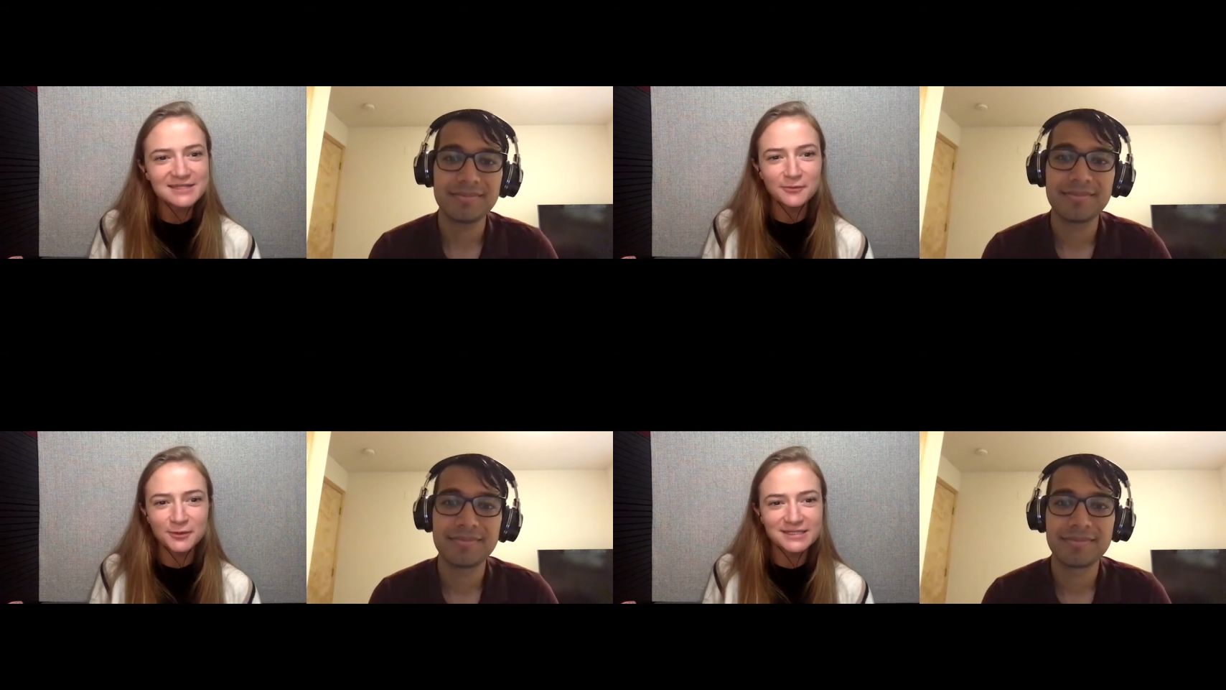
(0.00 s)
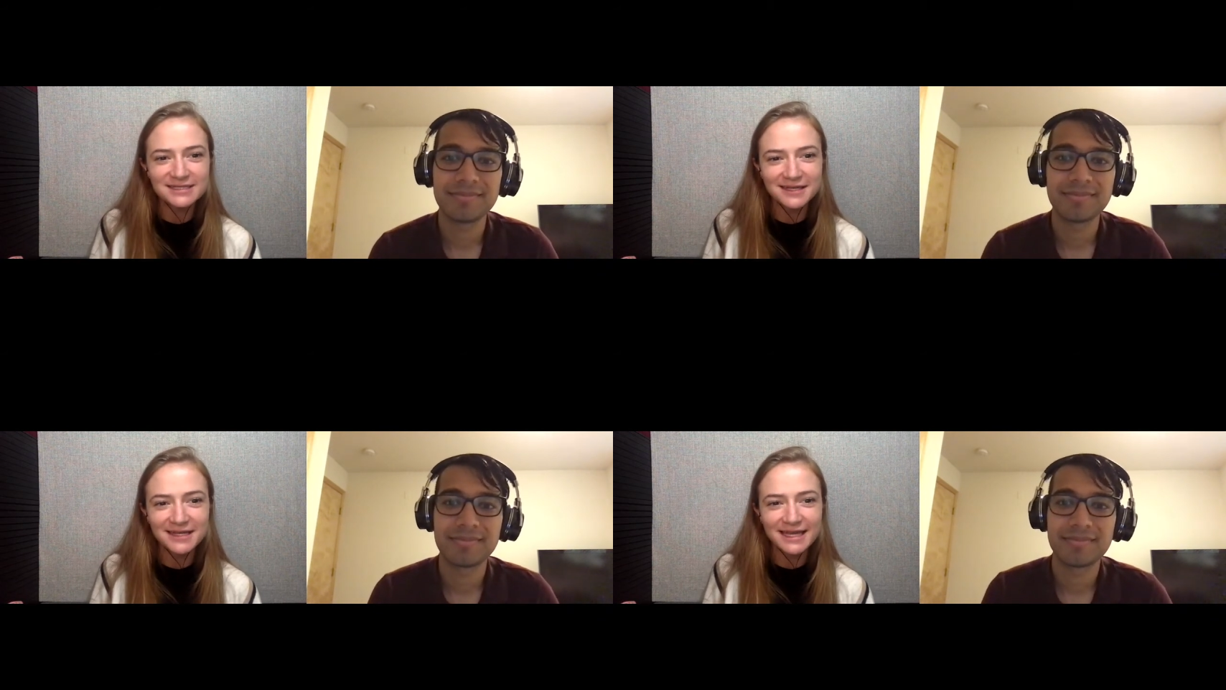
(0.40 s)
Speaker 1: we're still
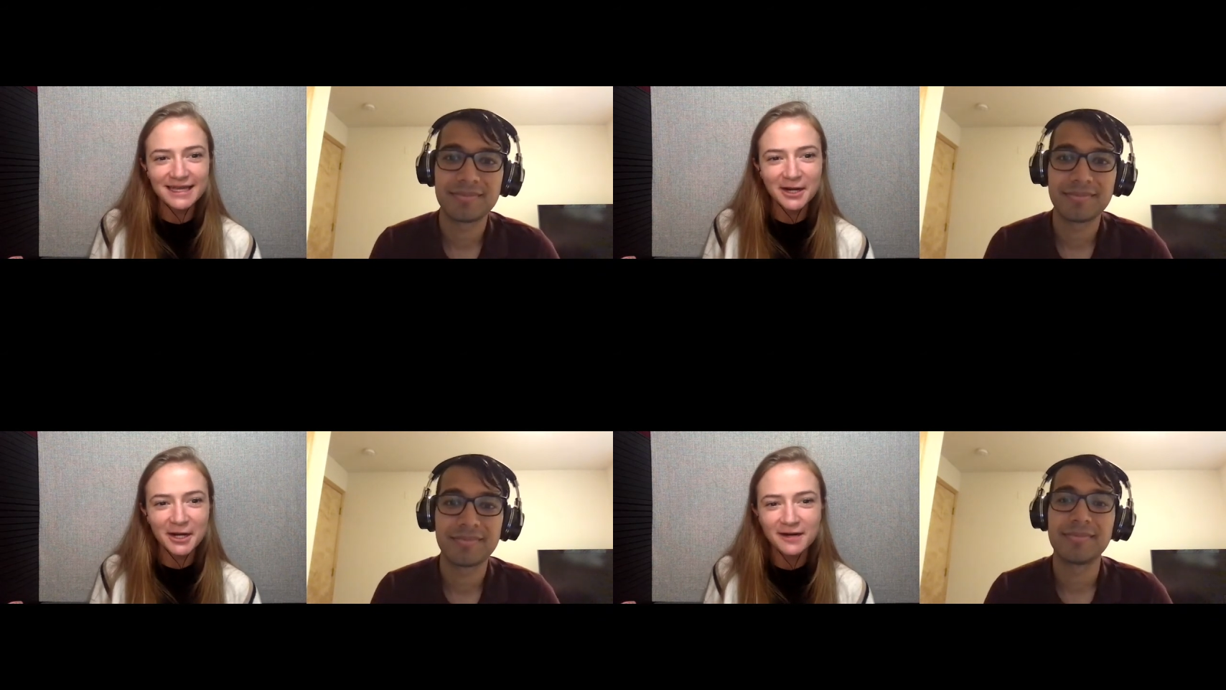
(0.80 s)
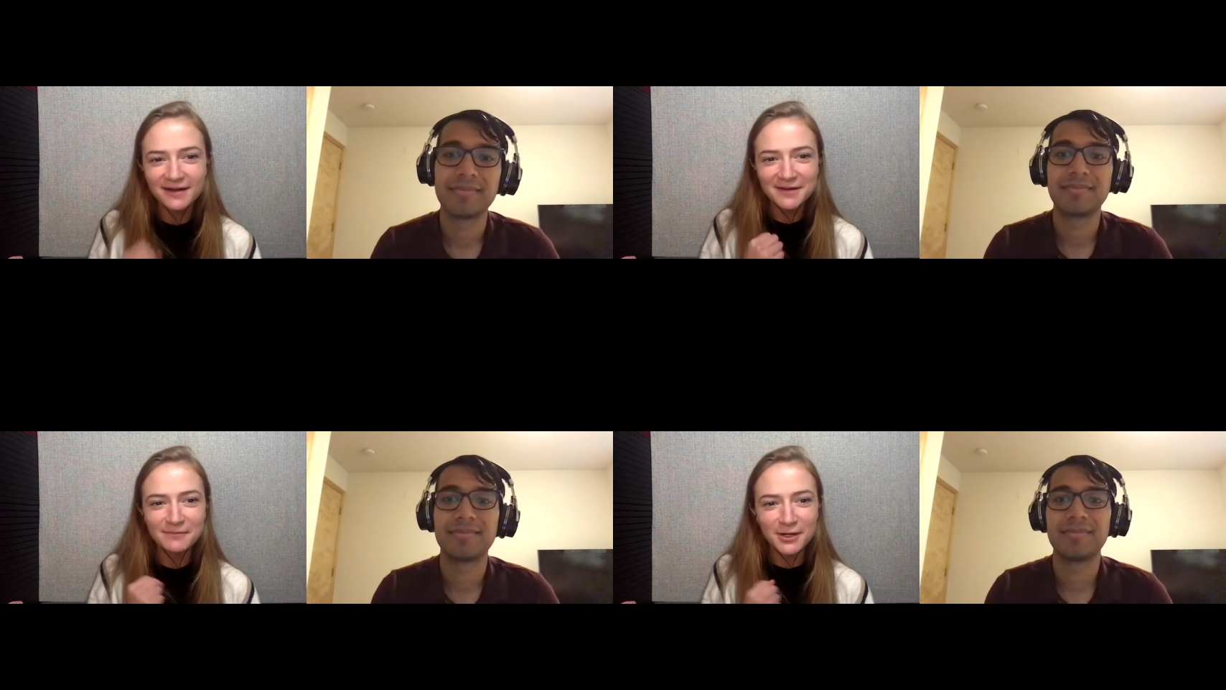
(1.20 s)
going to get our
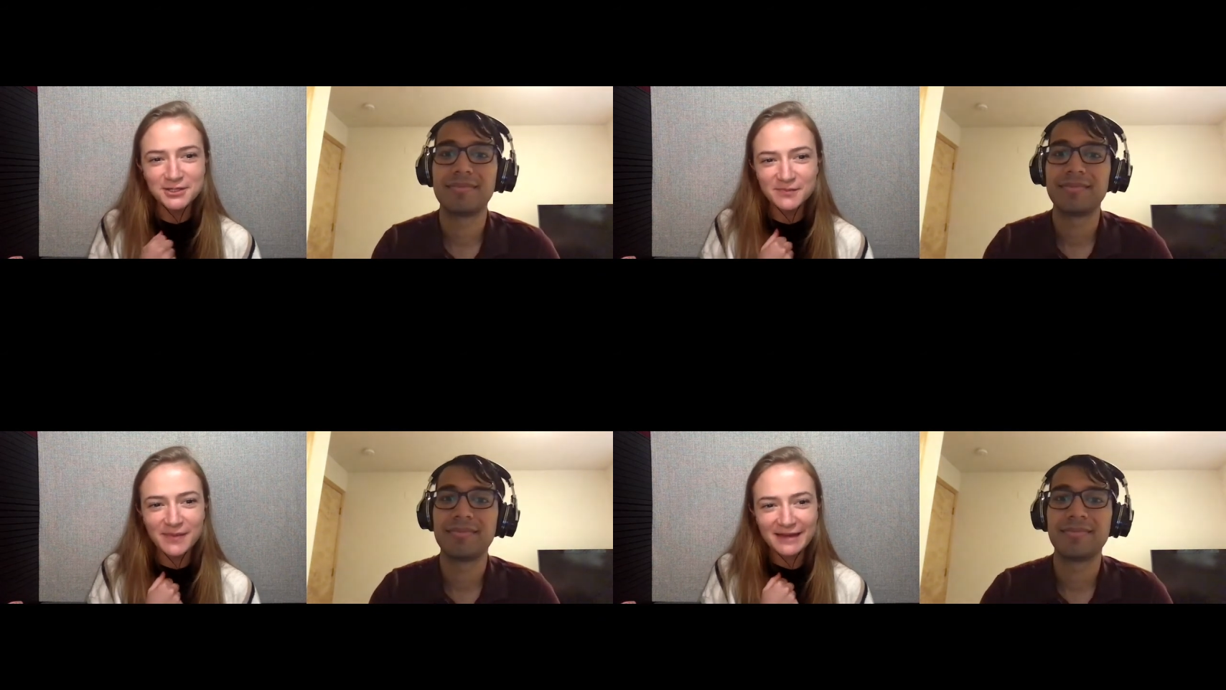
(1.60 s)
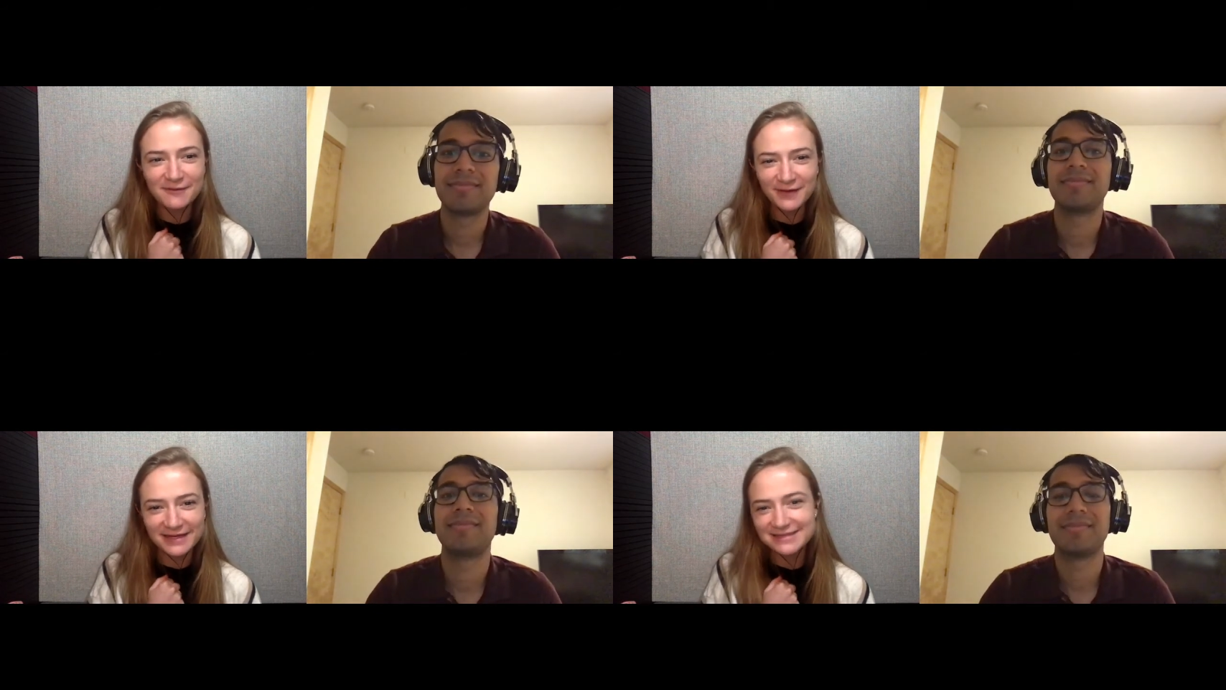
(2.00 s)
marching band
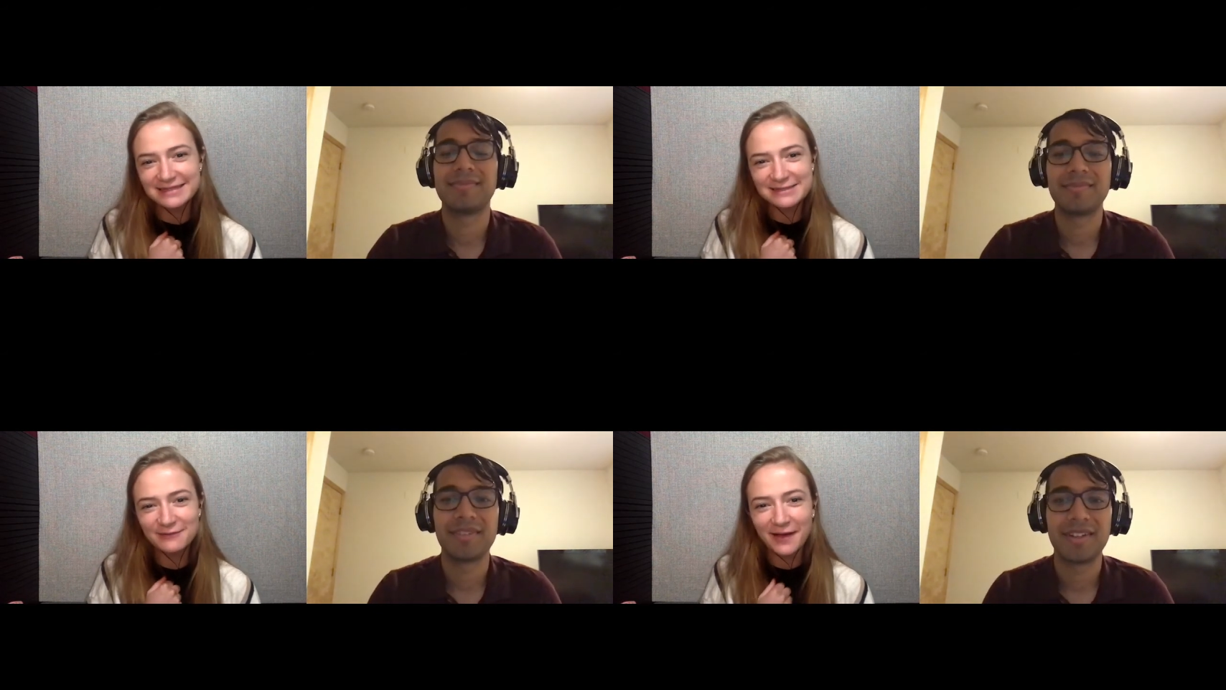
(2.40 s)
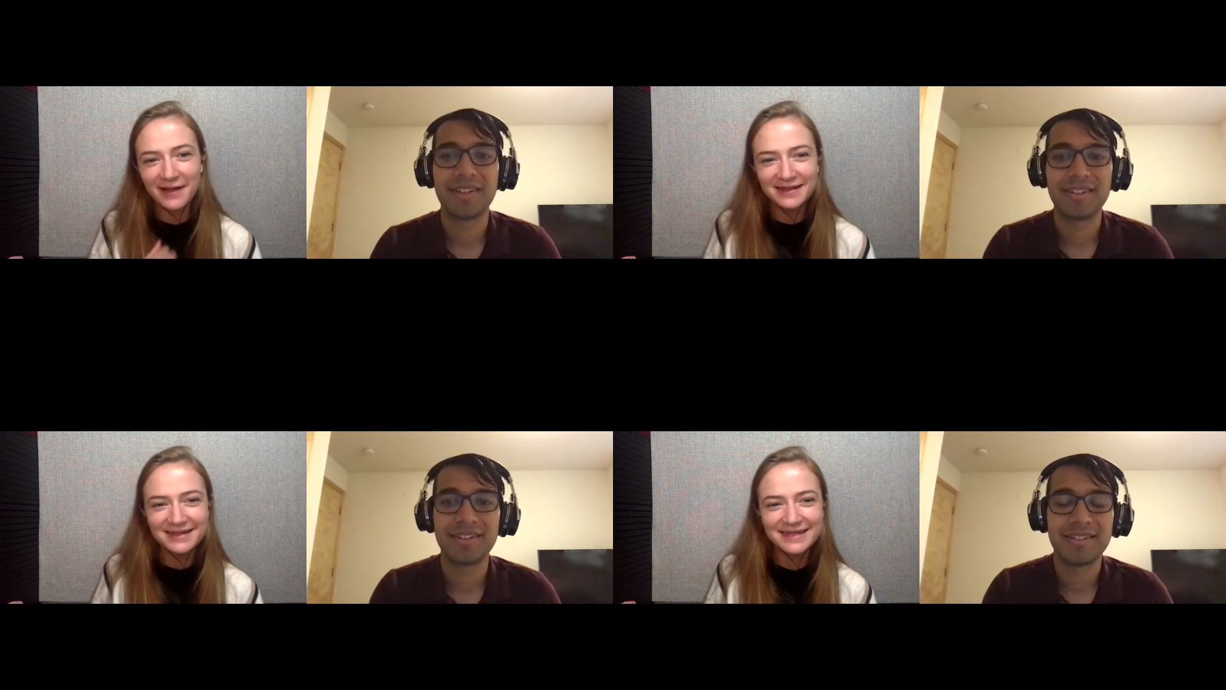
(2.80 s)
fixed this fall